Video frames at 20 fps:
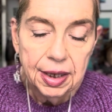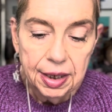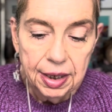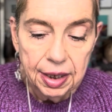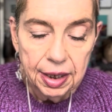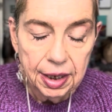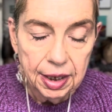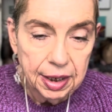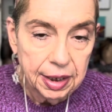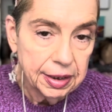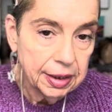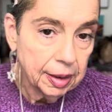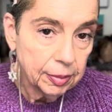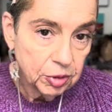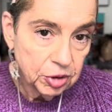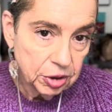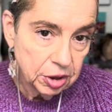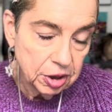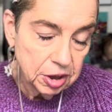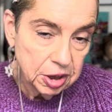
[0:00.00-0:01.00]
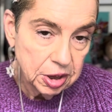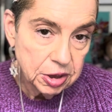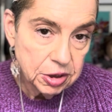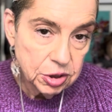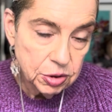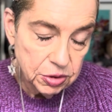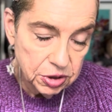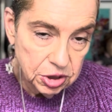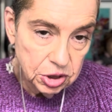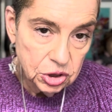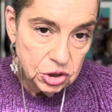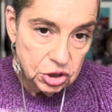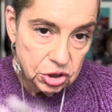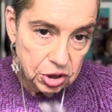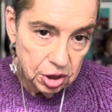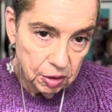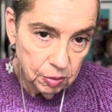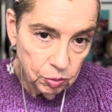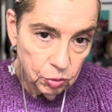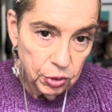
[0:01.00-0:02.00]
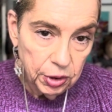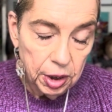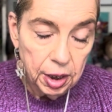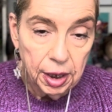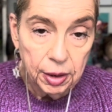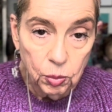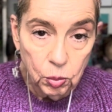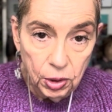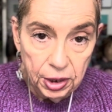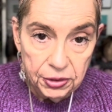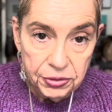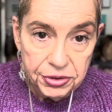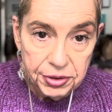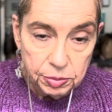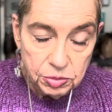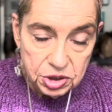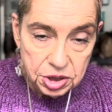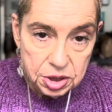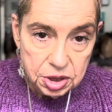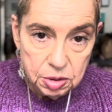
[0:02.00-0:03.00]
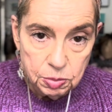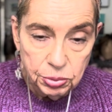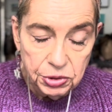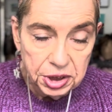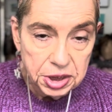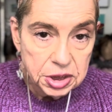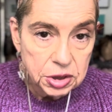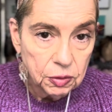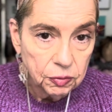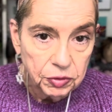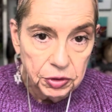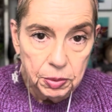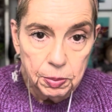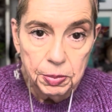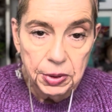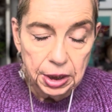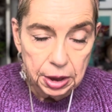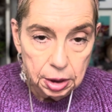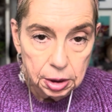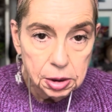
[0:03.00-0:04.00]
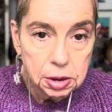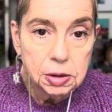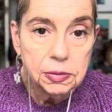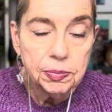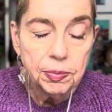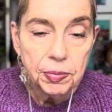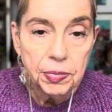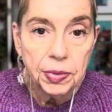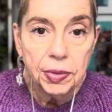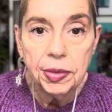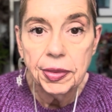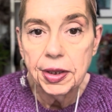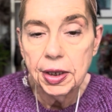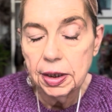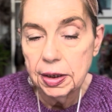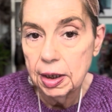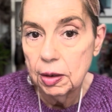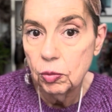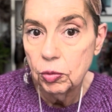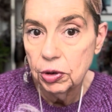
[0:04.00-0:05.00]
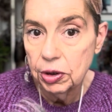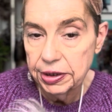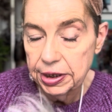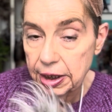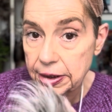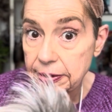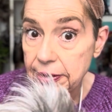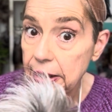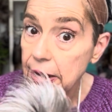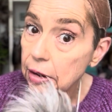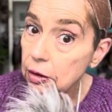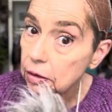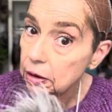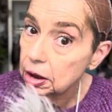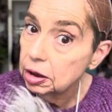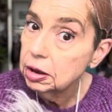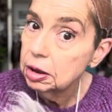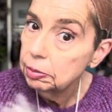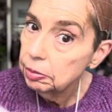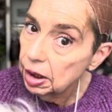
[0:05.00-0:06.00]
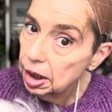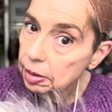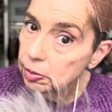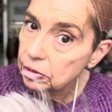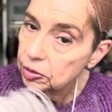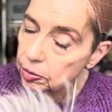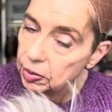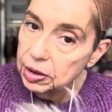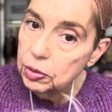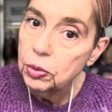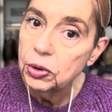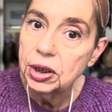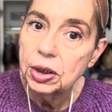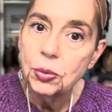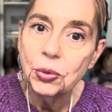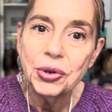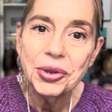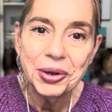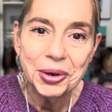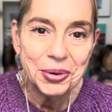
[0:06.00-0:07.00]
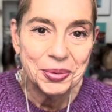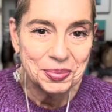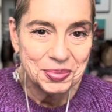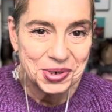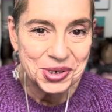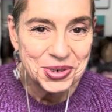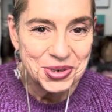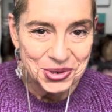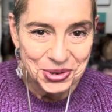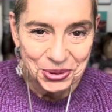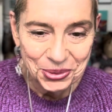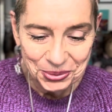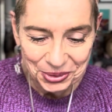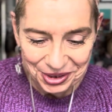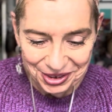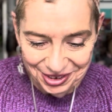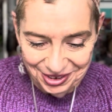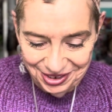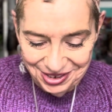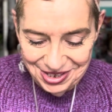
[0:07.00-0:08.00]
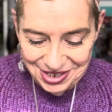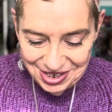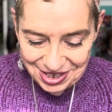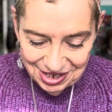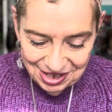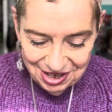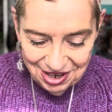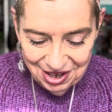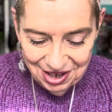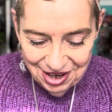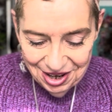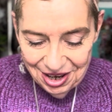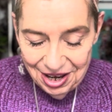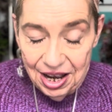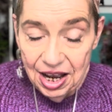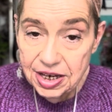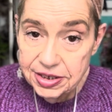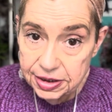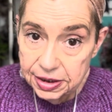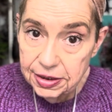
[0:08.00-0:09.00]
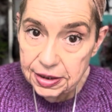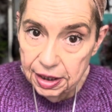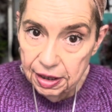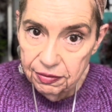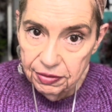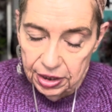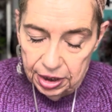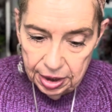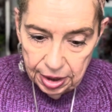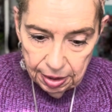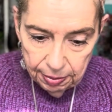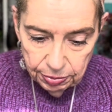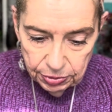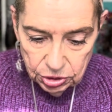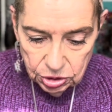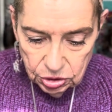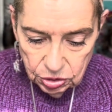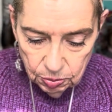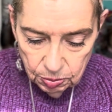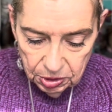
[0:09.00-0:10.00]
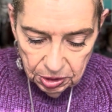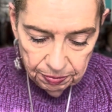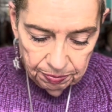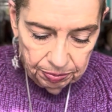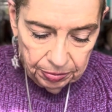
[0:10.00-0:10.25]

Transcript: and I'm going to need to stitch them where I want them just in place over the metal. Then they will not dangle out the bottom of my wig without me knowing it. I did have that happen to me.